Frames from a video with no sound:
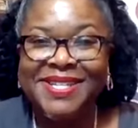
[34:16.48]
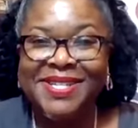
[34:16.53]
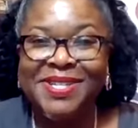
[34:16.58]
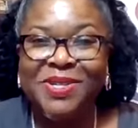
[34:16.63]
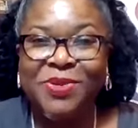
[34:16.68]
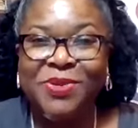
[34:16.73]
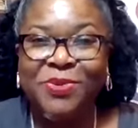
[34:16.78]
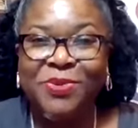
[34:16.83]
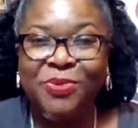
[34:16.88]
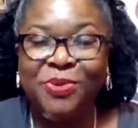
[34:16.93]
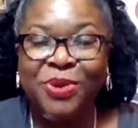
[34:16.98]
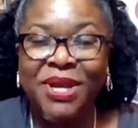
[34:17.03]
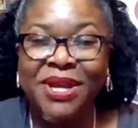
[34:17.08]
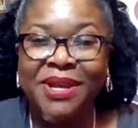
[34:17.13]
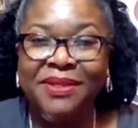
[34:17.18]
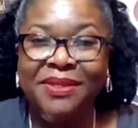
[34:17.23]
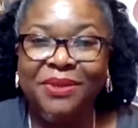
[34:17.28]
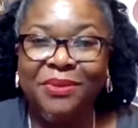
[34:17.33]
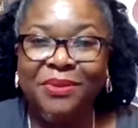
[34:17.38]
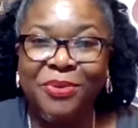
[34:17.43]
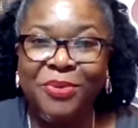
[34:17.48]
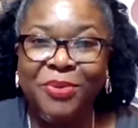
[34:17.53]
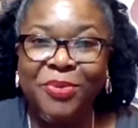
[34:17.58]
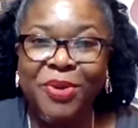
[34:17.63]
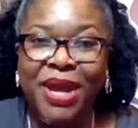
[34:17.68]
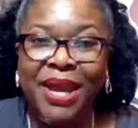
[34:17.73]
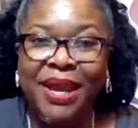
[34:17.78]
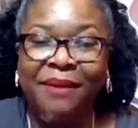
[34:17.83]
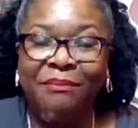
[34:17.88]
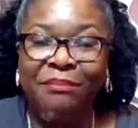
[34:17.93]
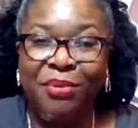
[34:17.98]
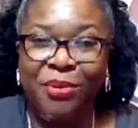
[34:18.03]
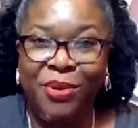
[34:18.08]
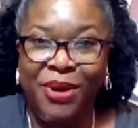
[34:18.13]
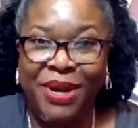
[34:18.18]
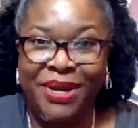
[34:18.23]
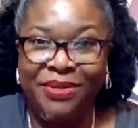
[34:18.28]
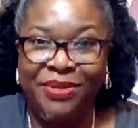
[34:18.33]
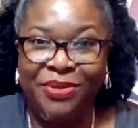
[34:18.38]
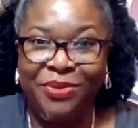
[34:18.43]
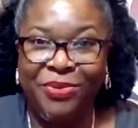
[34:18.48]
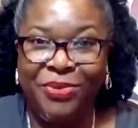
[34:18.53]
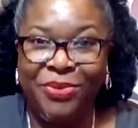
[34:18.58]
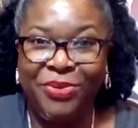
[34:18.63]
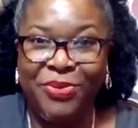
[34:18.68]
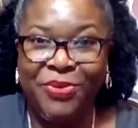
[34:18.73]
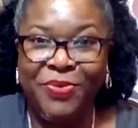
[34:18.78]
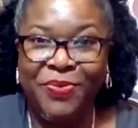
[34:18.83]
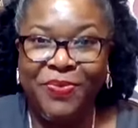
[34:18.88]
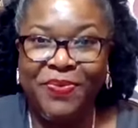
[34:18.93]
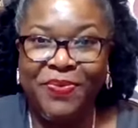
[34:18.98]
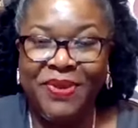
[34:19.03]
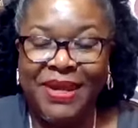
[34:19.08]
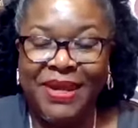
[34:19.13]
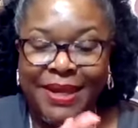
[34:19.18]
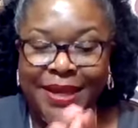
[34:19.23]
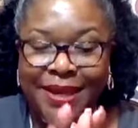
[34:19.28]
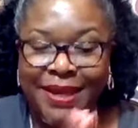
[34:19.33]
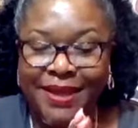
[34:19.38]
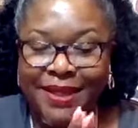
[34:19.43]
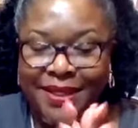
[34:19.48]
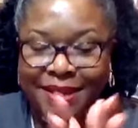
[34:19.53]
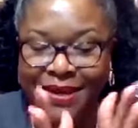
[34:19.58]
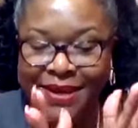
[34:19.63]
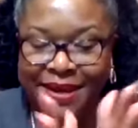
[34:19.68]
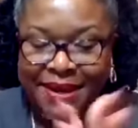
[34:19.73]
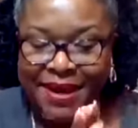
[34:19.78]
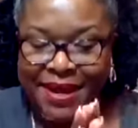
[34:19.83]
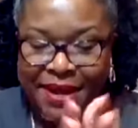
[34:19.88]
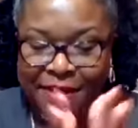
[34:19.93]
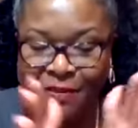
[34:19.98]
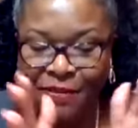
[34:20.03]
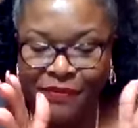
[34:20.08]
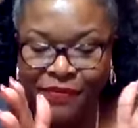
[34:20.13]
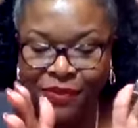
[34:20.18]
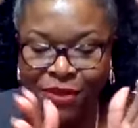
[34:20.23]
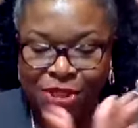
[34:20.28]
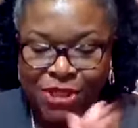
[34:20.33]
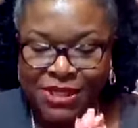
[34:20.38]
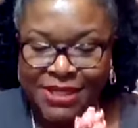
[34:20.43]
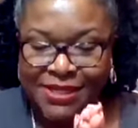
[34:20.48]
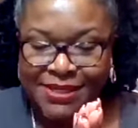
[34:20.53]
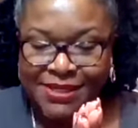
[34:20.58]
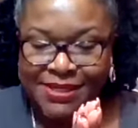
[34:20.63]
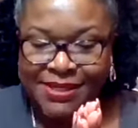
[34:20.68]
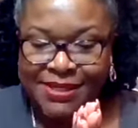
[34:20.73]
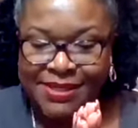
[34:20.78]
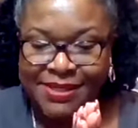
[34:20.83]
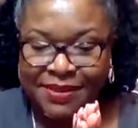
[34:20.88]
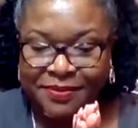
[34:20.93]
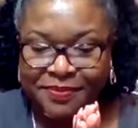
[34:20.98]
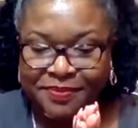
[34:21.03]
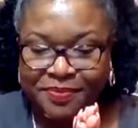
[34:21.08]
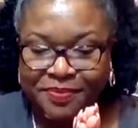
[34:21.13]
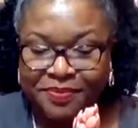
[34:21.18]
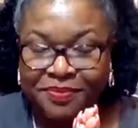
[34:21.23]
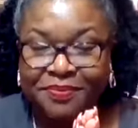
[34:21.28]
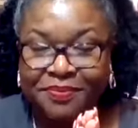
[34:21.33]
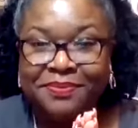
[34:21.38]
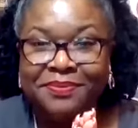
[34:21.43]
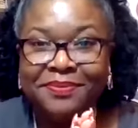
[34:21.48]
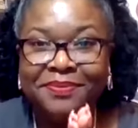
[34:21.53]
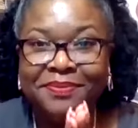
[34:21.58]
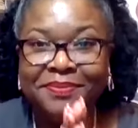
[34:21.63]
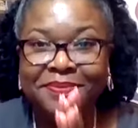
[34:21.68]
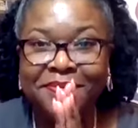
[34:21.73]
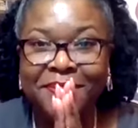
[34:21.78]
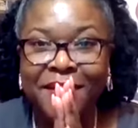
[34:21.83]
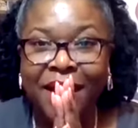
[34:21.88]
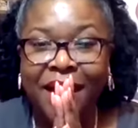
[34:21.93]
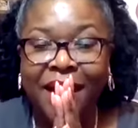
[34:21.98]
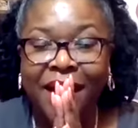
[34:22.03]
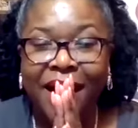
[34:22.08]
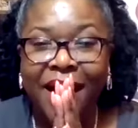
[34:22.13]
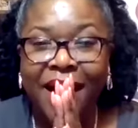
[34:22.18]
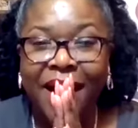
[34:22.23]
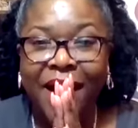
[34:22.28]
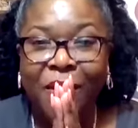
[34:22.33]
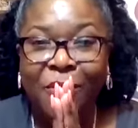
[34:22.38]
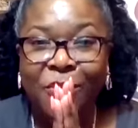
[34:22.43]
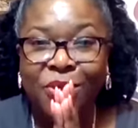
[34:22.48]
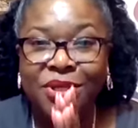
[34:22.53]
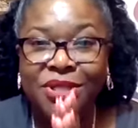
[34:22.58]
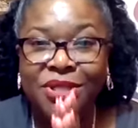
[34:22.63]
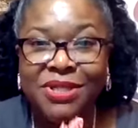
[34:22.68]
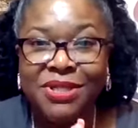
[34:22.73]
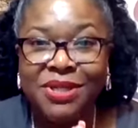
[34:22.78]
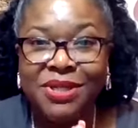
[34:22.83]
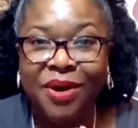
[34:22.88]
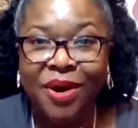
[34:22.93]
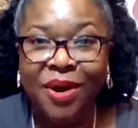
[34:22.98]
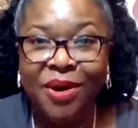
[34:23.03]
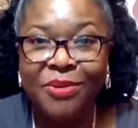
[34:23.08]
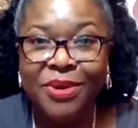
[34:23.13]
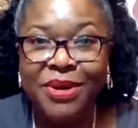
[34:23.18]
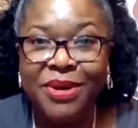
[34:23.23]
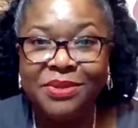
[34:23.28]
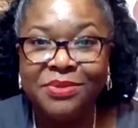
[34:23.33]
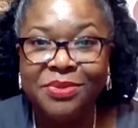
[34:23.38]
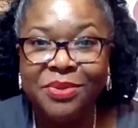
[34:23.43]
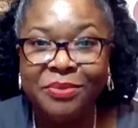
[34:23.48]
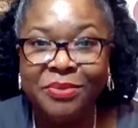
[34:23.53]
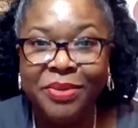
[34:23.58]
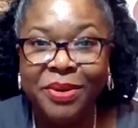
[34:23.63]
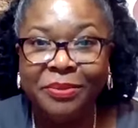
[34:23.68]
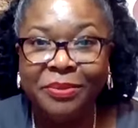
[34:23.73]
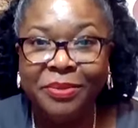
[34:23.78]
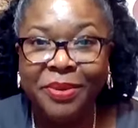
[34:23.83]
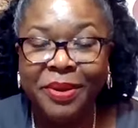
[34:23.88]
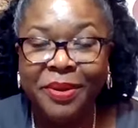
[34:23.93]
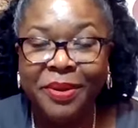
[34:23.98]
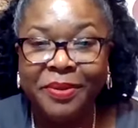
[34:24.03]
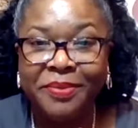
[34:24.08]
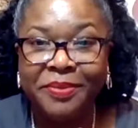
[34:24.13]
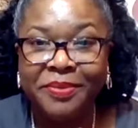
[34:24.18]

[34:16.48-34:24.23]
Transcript: to read through and pray through. In the name of Jesus, I want you to always remember,